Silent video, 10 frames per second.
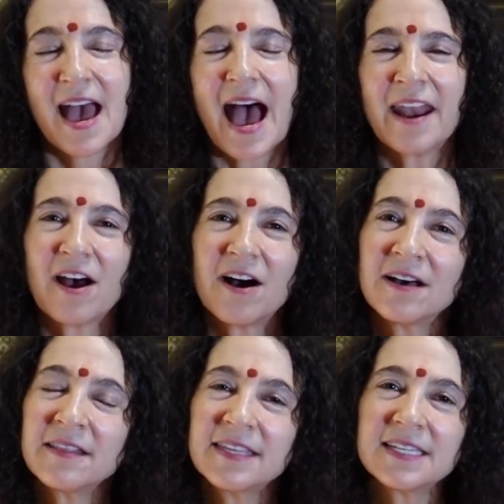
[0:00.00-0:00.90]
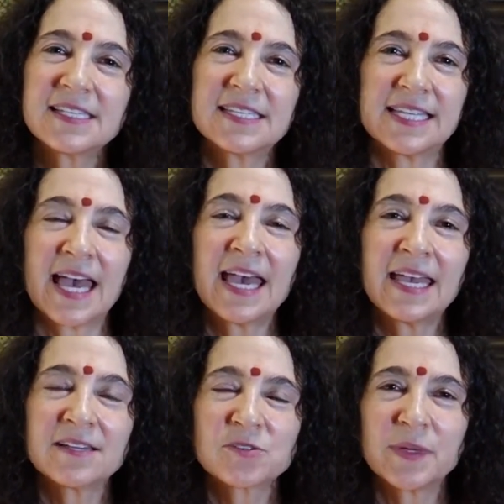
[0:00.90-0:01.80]
And on this
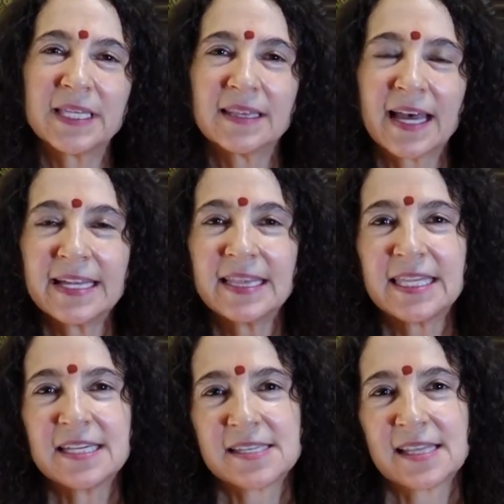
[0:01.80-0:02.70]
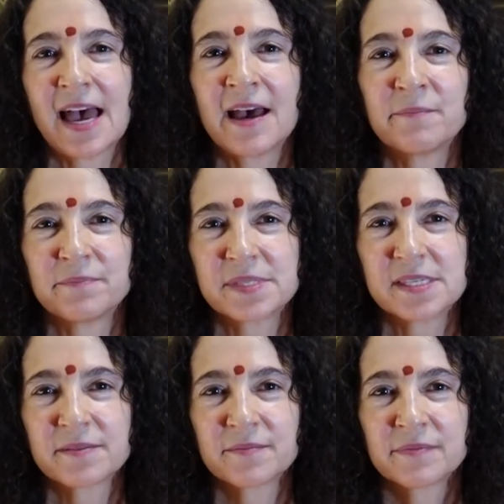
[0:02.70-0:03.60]
day, as we light these
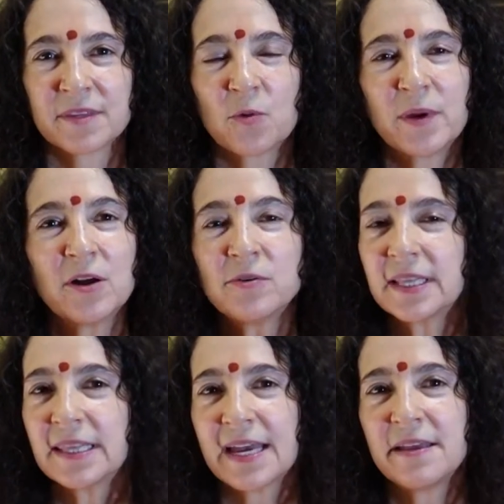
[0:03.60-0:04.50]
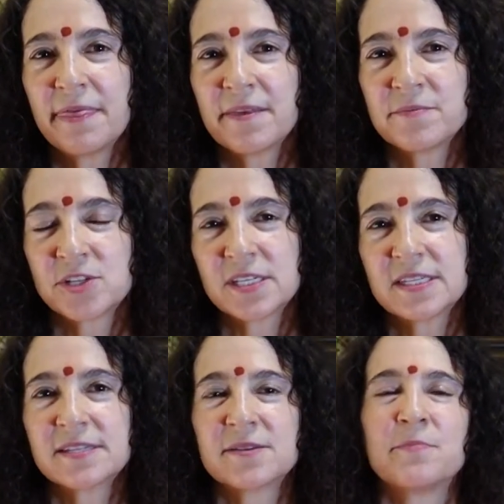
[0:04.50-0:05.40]
lamps, we don't light them just
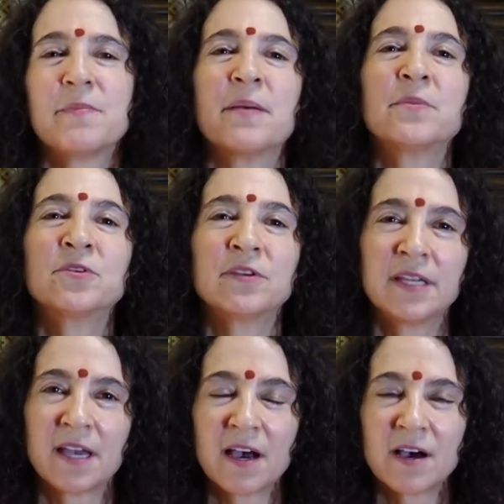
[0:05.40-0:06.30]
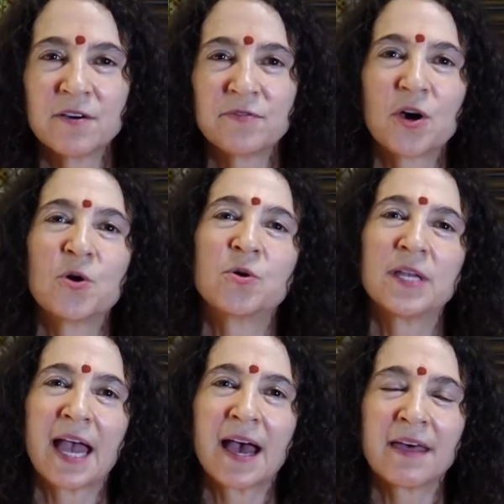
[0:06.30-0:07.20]
as a memory of, oh
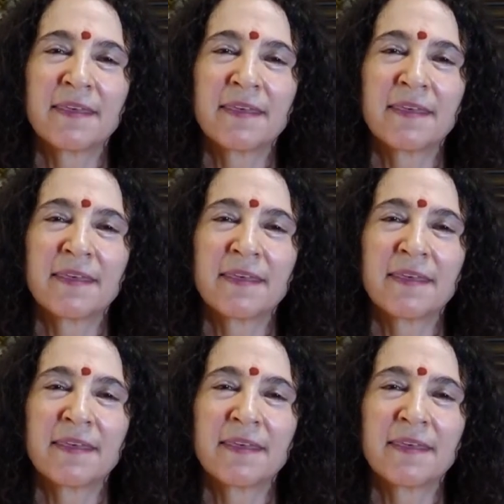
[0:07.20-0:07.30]
yeah,